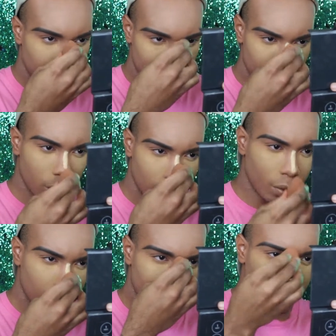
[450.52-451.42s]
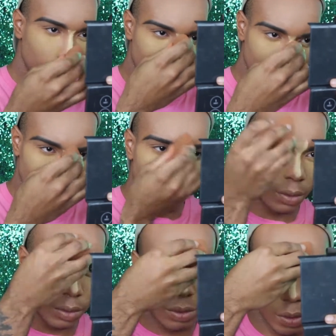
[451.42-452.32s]
powder, you guys. It's a
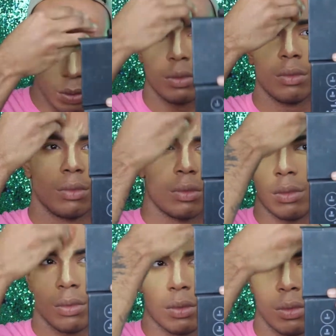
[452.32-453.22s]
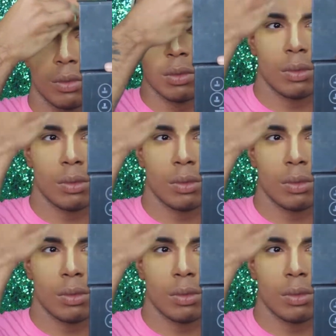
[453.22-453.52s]
dupe for the banana